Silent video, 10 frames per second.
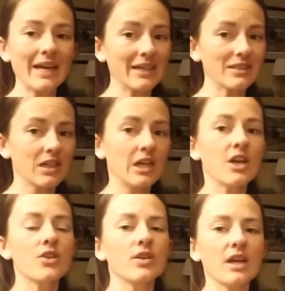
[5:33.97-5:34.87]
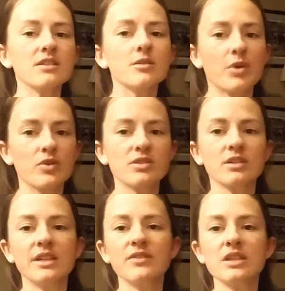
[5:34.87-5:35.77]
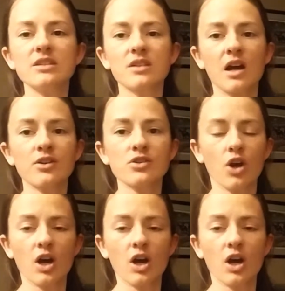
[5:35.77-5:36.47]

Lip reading: and you're not supposed to leave these collars